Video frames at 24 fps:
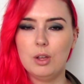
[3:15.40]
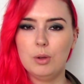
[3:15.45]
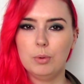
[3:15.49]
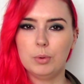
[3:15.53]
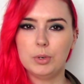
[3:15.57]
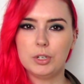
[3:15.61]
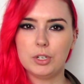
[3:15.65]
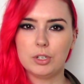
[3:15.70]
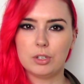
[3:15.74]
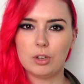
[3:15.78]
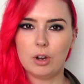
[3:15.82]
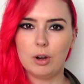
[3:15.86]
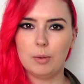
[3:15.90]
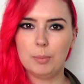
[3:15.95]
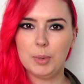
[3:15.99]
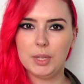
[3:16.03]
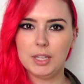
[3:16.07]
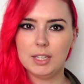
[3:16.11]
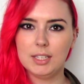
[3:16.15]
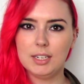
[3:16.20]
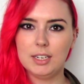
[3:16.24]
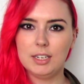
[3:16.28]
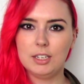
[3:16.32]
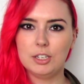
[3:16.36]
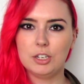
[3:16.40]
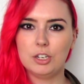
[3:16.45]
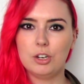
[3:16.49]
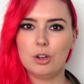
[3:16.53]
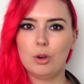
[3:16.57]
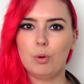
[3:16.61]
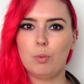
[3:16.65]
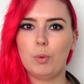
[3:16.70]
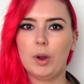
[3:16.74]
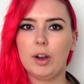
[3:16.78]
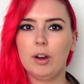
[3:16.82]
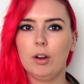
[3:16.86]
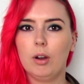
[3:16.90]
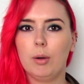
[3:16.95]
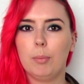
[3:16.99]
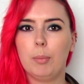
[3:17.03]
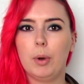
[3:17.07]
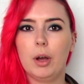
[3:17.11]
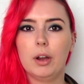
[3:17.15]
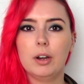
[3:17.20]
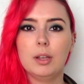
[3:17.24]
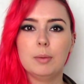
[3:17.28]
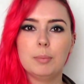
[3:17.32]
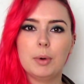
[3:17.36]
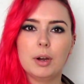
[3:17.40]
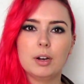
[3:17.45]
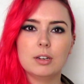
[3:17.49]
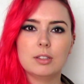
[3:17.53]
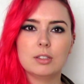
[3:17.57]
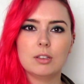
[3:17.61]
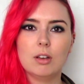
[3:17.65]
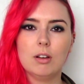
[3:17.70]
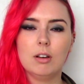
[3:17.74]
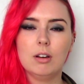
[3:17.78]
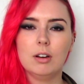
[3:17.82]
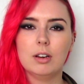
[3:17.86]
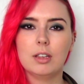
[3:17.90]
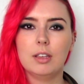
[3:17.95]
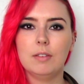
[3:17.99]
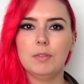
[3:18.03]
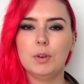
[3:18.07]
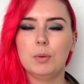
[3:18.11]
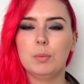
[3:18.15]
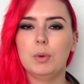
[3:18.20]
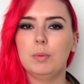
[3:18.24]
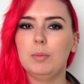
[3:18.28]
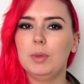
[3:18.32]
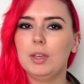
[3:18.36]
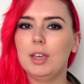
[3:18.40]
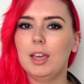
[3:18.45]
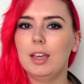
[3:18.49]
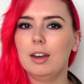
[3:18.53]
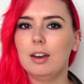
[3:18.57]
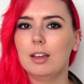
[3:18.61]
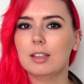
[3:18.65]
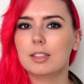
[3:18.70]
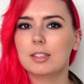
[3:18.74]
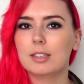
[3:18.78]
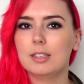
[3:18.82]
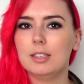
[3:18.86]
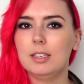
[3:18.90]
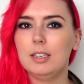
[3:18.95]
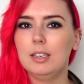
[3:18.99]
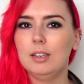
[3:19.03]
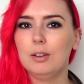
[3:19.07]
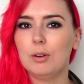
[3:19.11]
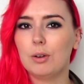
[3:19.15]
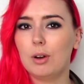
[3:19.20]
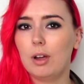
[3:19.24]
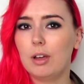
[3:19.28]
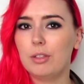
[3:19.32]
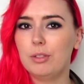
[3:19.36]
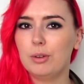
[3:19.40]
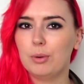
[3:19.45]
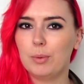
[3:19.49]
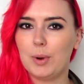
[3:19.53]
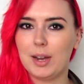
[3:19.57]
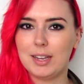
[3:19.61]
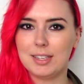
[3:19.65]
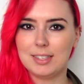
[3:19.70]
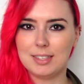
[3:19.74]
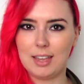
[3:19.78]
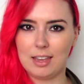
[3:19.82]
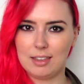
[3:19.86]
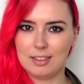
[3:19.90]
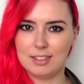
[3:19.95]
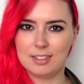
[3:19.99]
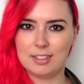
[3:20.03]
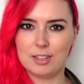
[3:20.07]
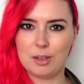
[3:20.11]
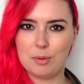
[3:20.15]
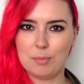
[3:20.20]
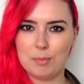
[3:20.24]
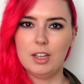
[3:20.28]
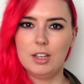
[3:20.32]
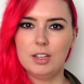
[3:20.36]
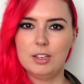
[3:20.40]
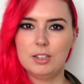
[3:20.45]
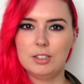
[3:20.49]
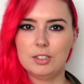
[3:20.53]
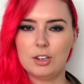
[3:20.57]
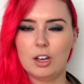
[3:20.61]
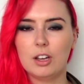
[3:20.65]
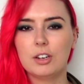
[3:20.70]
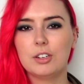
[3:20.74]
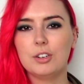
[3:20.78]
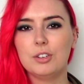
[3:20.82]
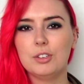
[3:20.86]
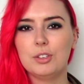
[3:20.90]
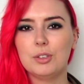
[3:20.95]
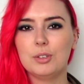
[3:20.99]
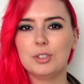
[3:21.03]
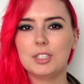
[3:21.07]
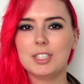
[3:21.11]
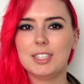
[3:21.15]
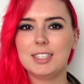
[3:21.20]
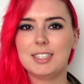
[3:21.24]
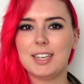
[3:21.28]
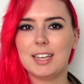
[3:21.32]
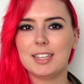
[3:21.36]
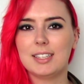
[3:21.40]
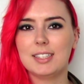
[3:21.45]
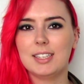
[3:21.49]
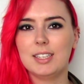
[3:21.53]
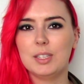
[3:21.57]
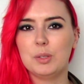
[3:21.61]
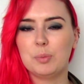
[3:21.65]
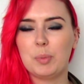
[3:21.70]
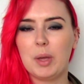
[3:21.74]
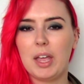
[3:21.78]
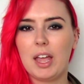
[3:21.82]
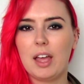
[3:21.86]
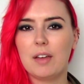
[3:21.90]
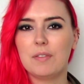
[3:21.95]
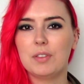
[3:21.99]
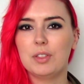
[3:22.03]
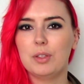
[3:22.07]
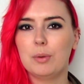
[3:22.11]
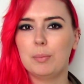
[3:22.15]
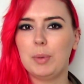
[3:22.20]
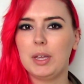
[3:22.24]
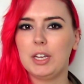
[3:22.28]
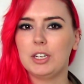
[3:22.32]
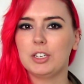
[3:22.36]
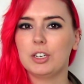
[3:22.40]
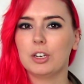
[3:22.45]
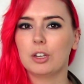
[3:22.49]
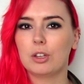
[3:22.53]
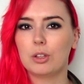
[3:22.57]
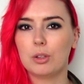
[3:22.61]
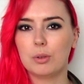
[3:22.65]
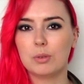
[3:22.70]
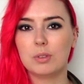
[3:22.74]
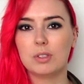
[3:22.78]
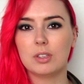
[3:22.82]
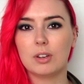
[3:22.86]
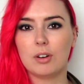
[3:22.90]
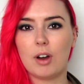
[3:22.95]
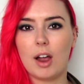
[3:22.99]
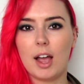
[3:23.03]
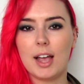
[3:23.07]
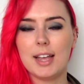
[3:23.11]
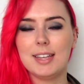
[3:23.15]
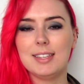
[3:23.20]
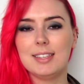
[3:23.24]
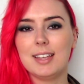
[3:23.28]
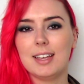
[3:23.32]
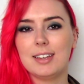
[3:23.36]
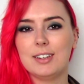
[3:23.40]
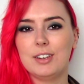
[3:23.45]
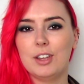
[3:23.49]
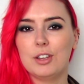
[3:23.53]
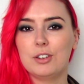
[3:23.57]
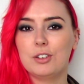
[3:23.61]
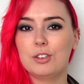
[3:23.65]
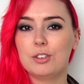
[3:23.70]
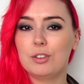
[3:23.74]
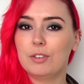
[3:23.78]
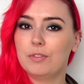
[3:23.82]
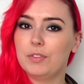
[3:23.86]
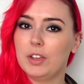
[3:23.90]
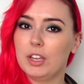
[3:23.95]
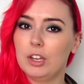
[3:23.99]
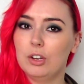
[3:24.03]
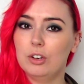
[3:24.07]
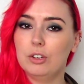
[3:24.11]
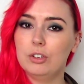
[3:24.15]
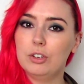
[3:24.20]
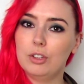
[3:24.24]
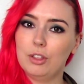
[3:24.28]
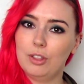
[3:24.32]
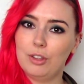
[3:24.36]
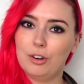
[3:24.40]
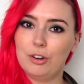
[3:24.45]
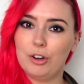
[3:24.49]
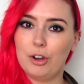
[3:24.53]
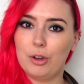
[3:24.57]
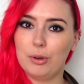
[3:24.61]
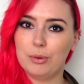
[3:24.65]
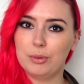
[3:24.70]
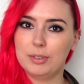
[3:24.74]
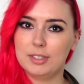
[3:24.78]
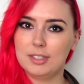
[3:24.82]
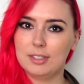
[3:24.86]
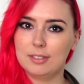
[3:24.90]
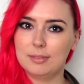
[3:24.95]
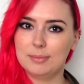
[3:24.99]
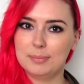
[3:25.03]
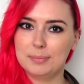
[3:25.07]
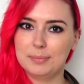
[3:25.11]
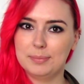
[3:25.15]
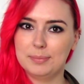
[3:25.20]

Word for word: which is our ability to know where our body parts are even when we cannot see or otherwise sense them. Doctors usually test this by having their patient close their eyes and touch their finger to their nose.